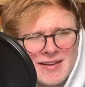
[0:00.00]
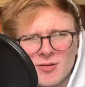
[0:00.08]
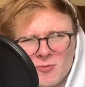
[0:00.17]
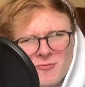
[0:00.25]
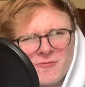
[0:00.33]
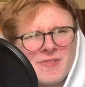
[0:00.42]
a
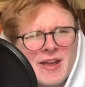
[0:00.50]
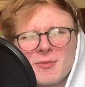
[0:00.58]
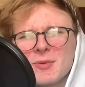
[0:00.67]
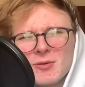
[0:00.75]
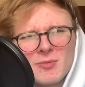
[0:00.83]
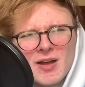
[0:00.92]

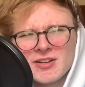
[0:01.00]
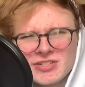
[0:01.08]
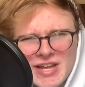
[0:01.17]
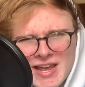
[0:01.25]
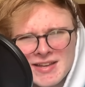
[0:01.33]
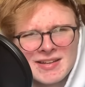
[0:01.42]
very rushed
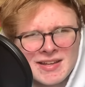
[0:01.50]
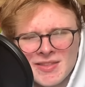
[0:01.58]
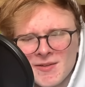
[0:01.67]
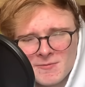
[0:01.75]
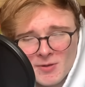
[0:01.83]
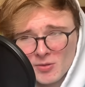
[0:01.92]
ending
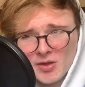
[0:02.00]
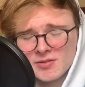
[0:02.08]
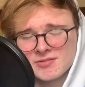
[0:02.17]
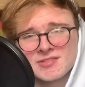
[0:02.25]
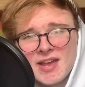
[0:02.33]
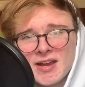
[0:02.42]
that felt
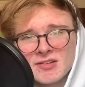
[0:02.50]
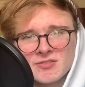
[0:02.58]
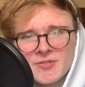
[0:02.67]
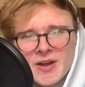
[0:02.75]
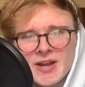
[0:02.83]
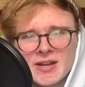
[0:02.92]

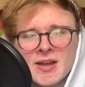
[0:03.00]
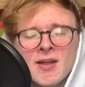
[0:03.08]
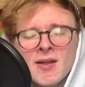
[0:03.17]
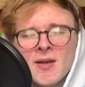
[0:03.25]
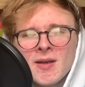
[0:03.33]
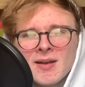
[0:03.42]
unsatisfying,
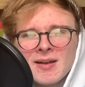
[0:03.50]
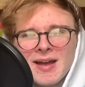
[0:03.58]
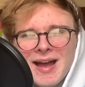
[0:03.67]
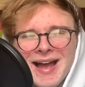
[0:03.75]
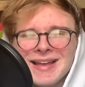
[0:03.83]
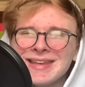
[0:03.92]

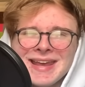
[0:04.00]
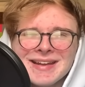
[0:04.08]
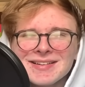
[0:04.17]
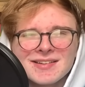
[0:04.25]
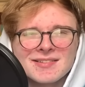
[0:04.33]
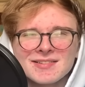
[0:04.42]
I
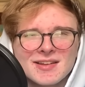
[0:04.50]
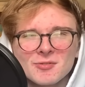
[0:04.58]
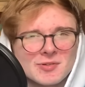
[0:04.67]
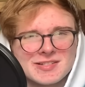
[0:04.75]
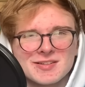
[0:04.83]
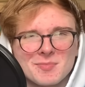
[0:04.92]
can't consider
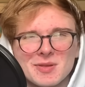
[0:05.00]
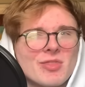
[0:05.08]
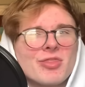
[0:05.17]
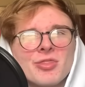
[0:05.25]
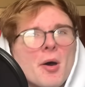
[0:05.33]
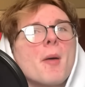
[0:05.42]
it to be
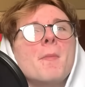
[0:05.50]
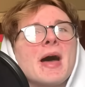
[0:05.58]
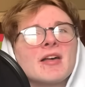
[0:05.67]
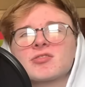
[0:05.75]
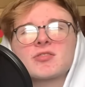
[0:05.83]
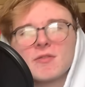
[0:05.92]
the
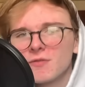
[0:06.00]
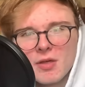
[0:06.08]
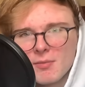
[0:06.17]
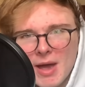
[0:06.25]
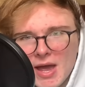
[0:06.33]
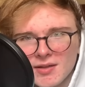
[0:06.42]
best of the
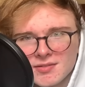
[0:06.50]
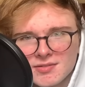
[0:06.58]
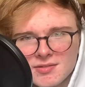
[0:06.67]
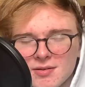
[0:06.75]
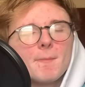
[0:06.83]
best.